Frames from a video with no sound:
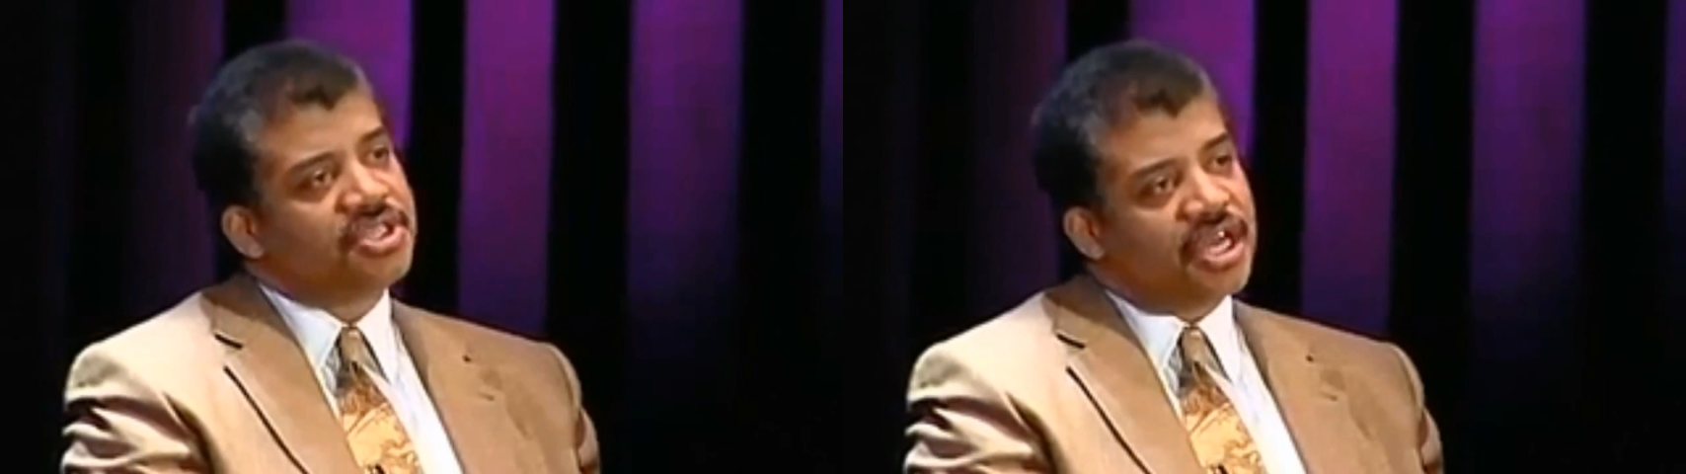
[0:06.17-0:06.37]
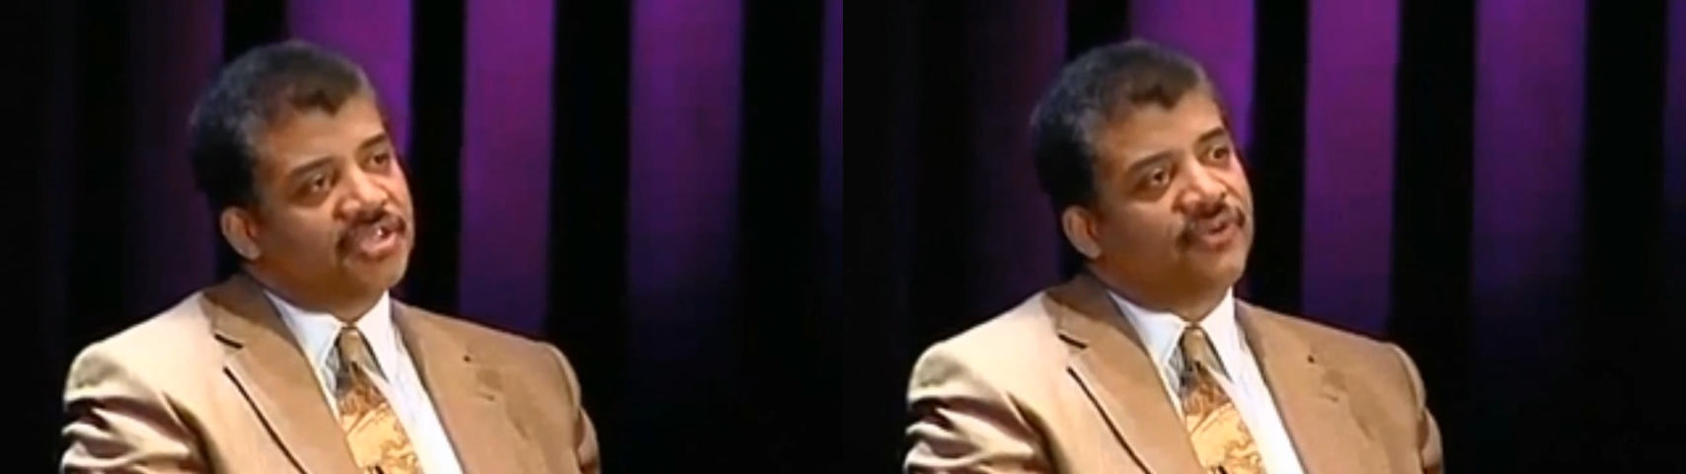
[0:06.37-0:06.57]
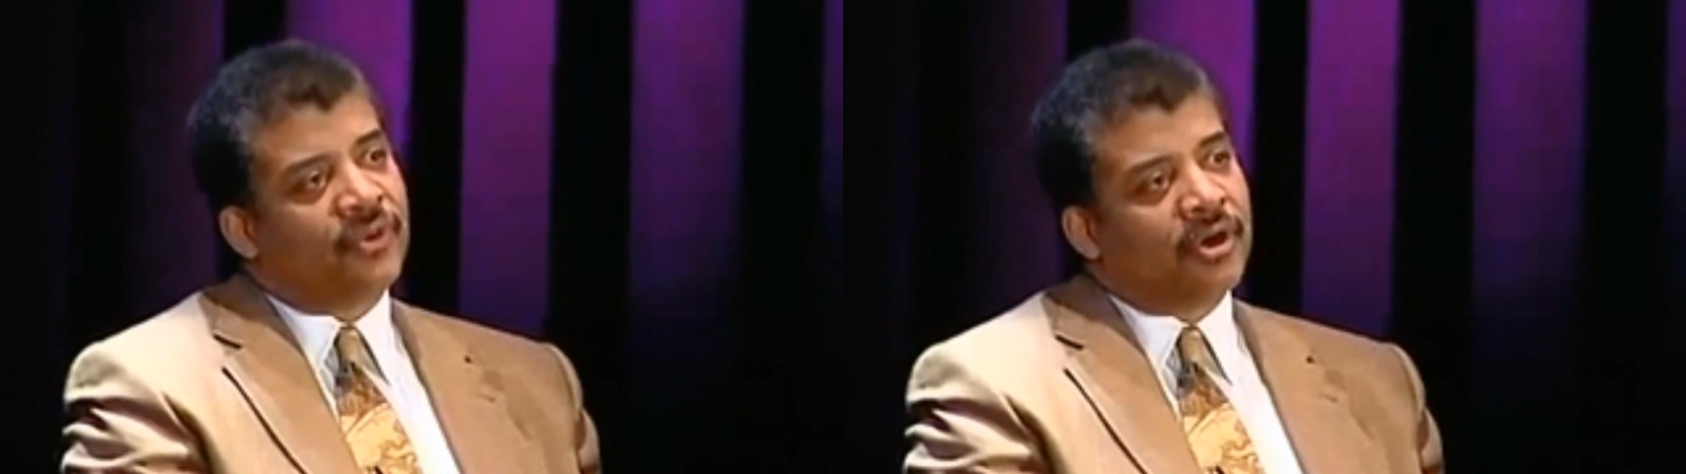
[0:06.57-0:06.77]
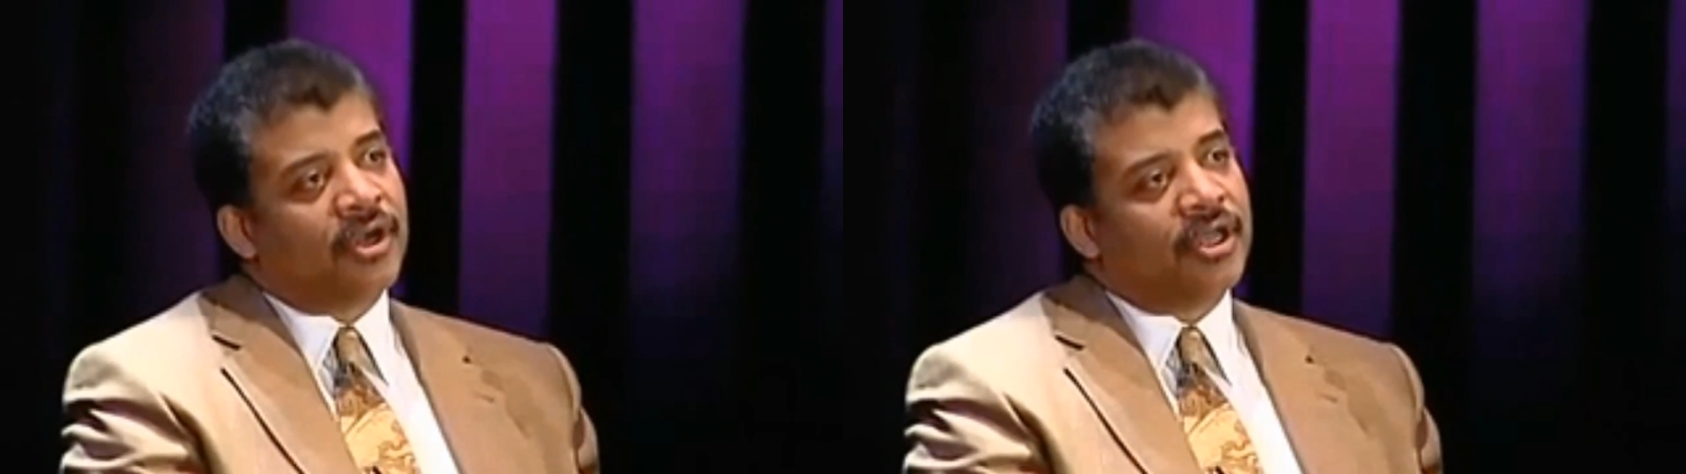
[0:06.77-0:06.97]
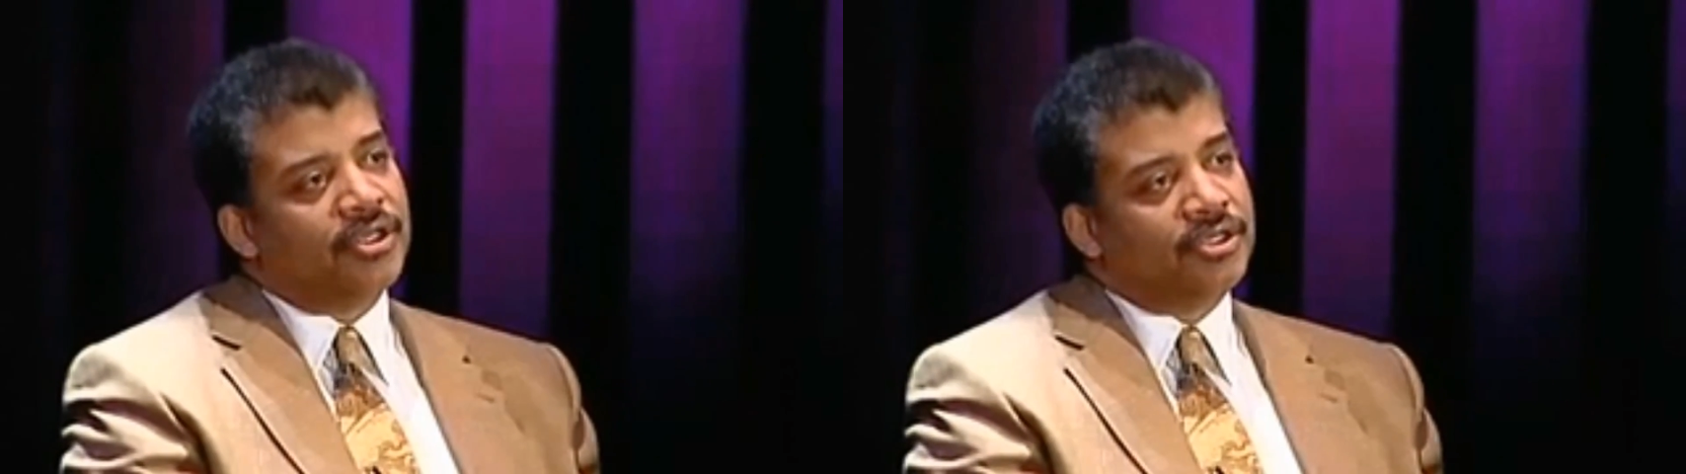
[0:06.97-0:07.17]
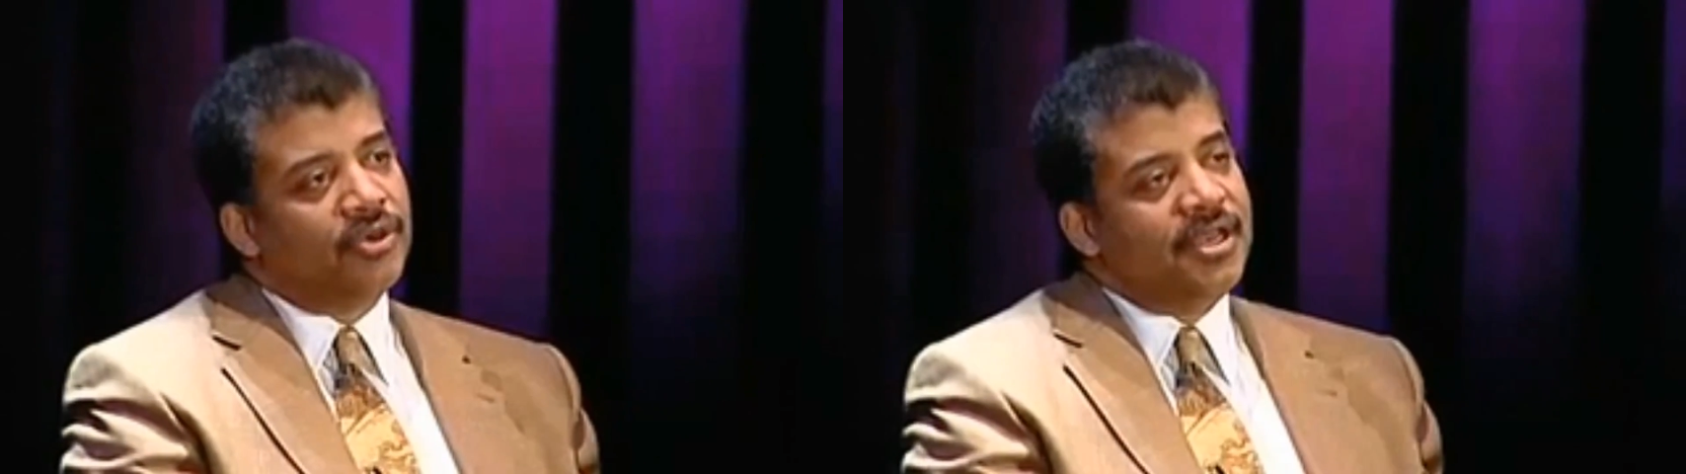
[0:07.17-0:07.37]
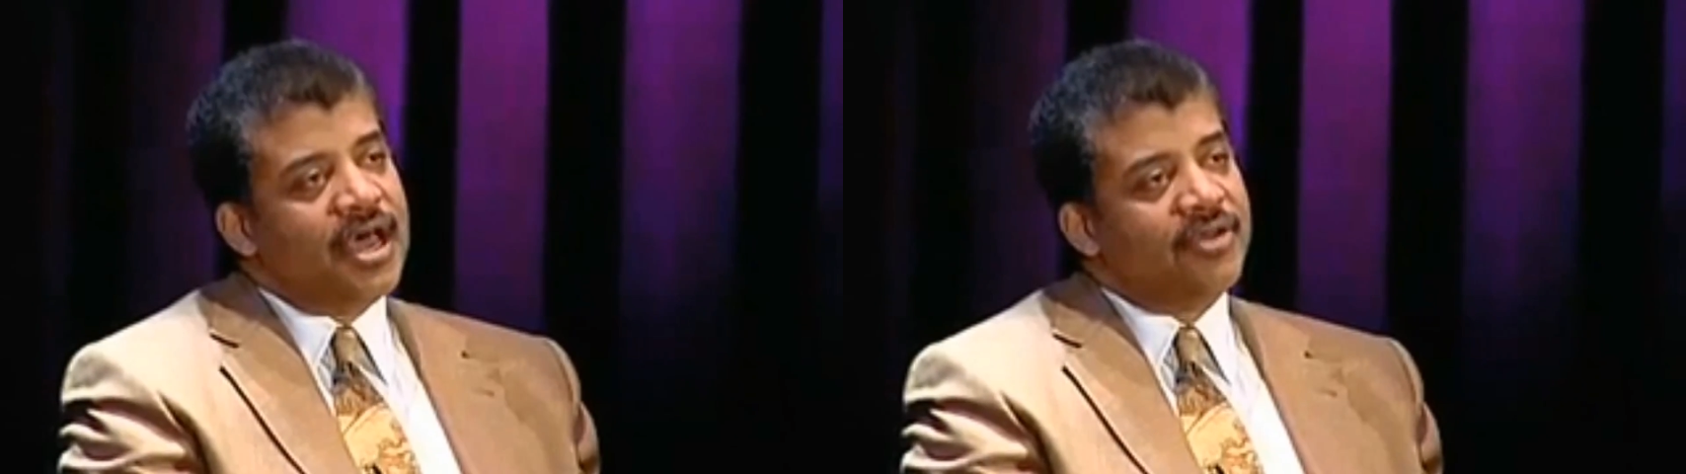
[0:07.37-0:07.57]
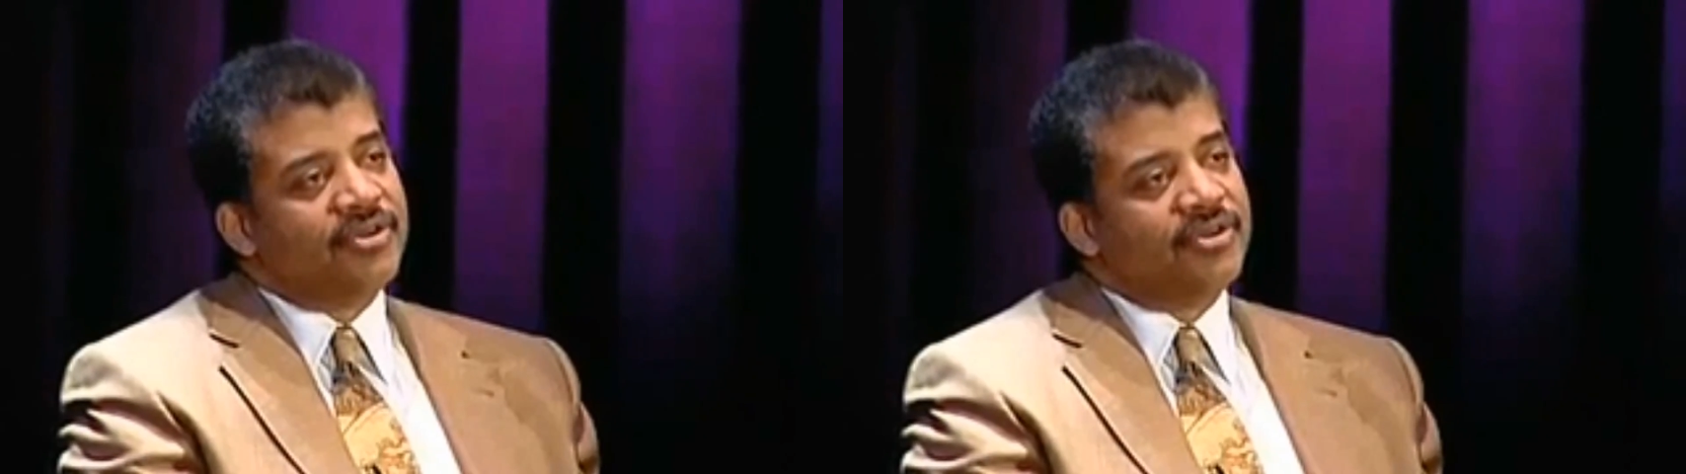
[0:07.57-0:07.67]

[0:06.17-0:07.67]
Do you like space? I